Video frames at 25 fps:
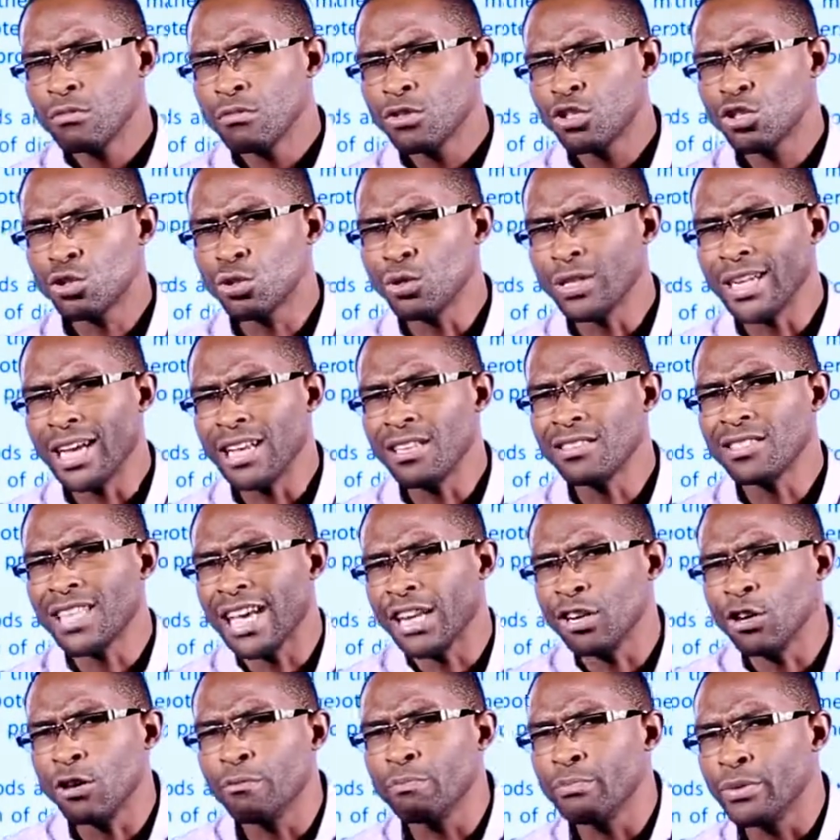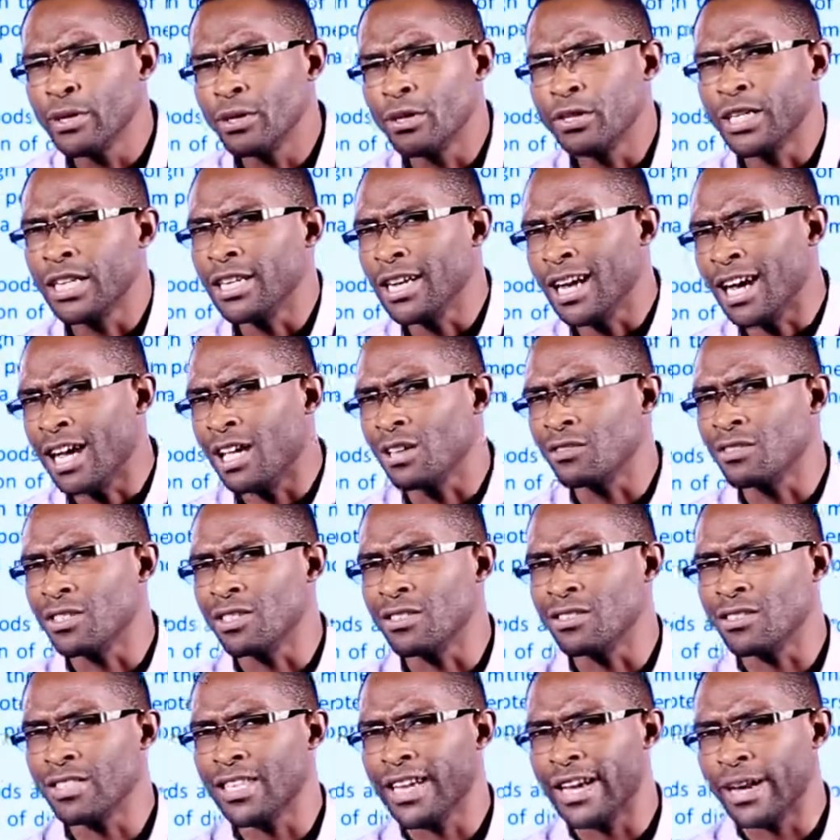Students are not building
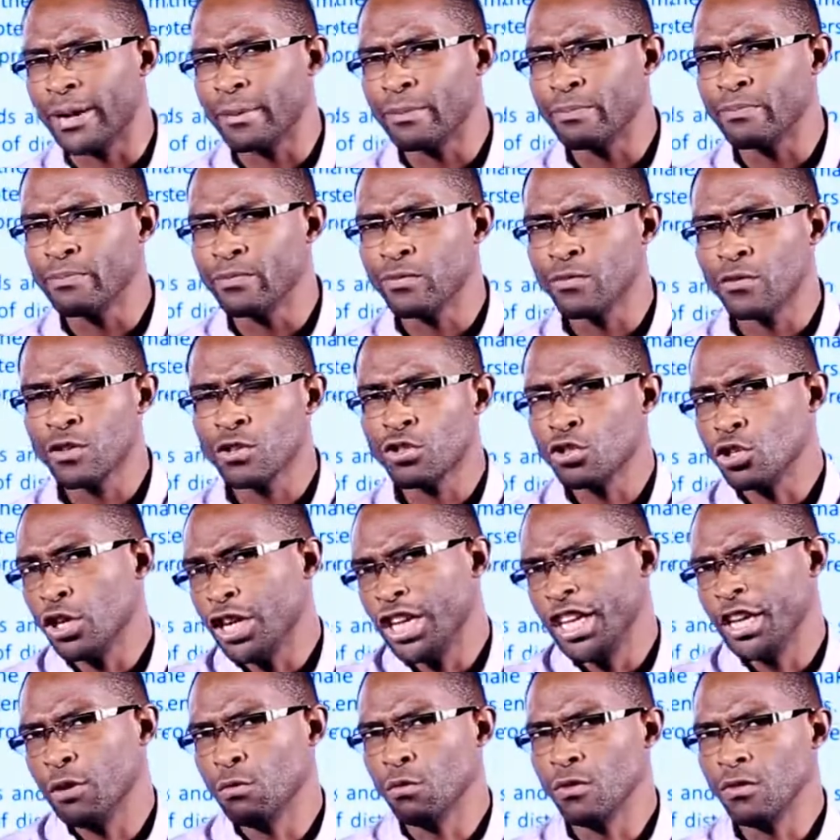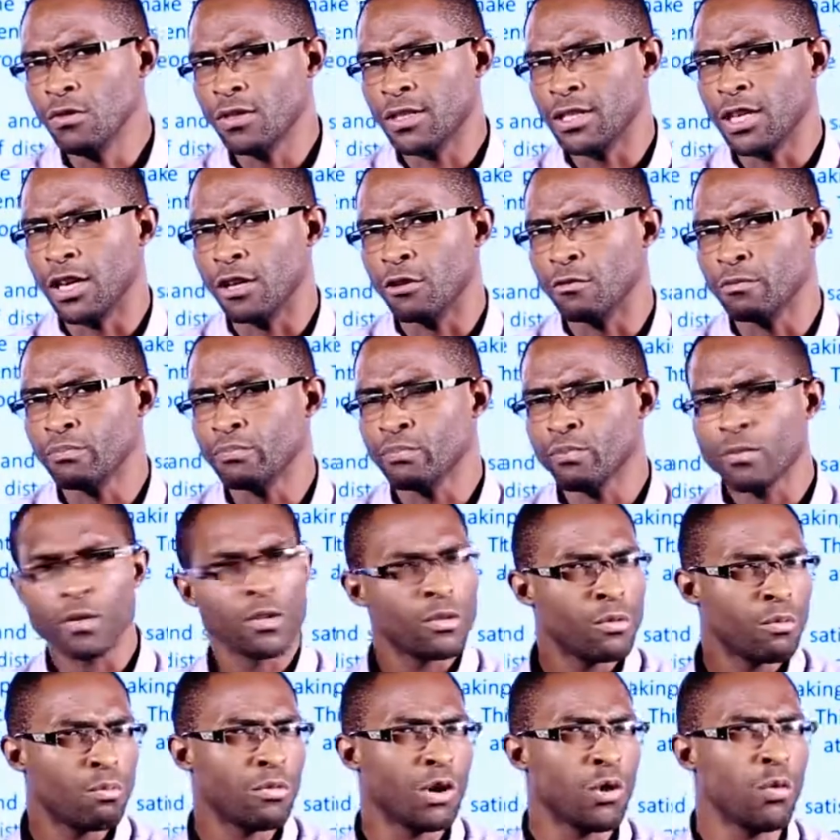houses there, so he won't sell.
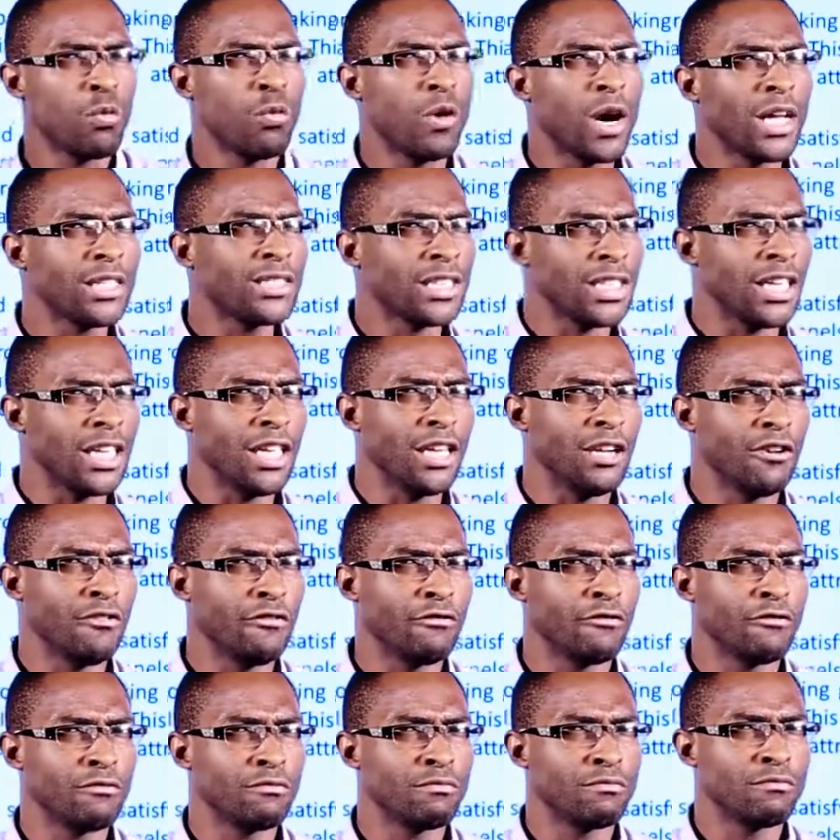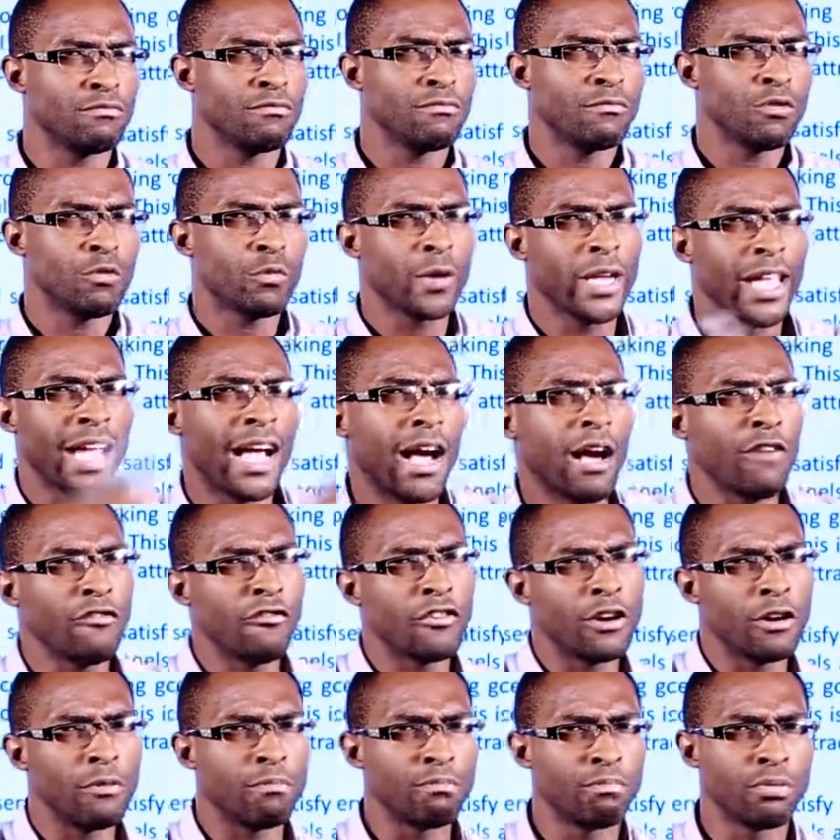But what if we
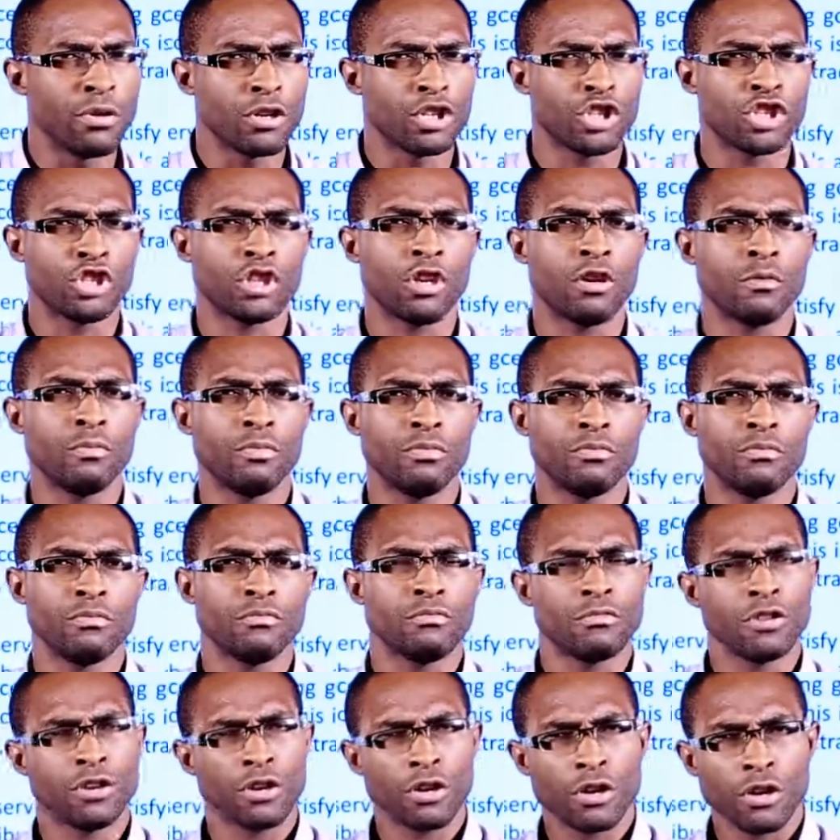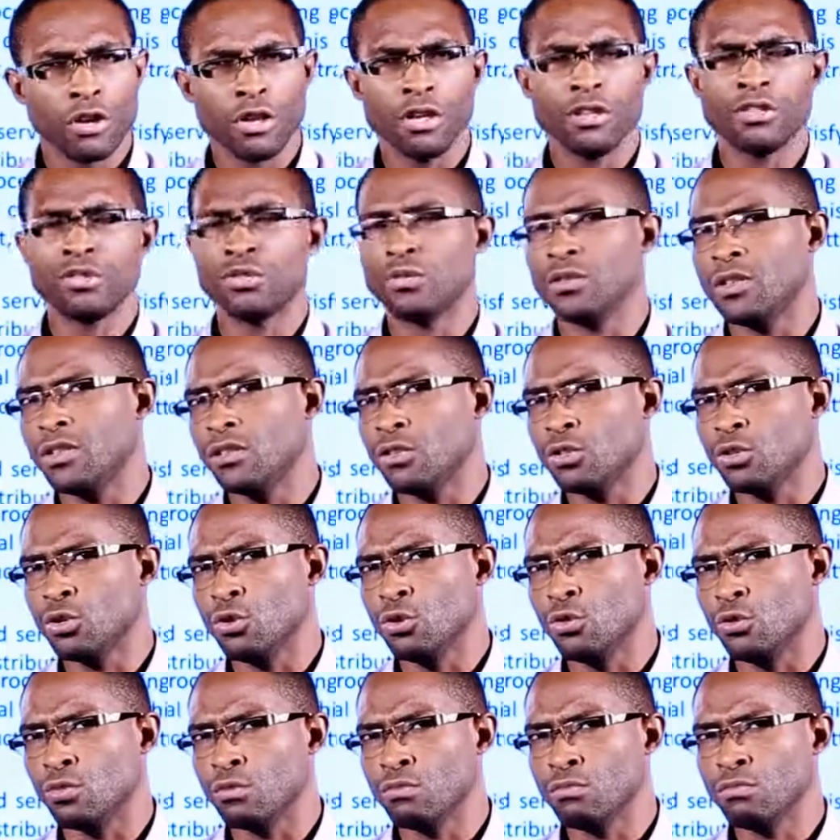have a bookshop close to the
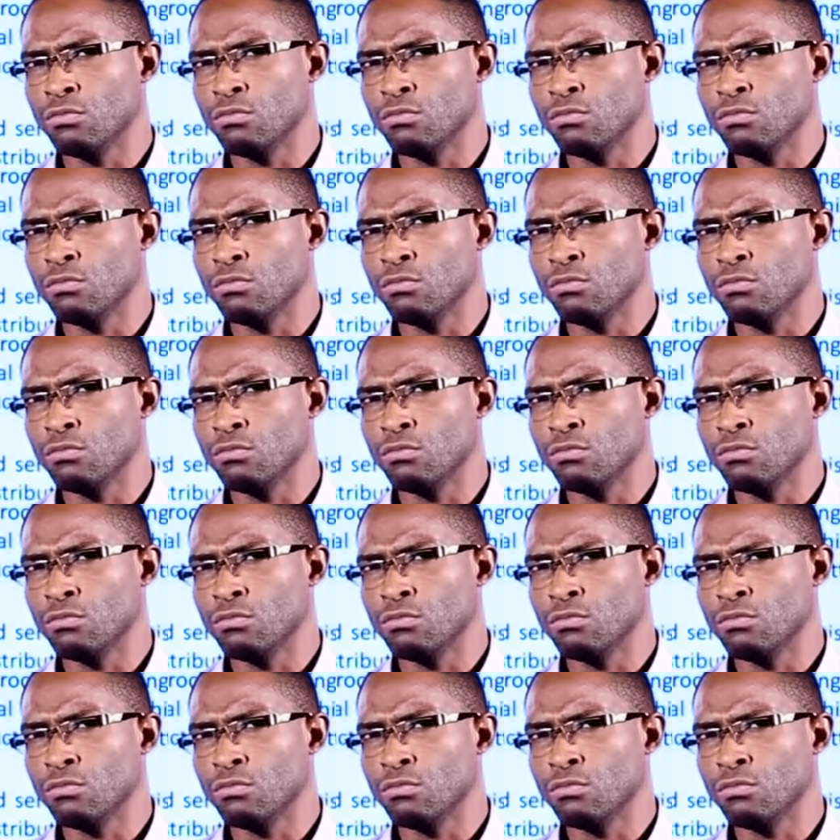school?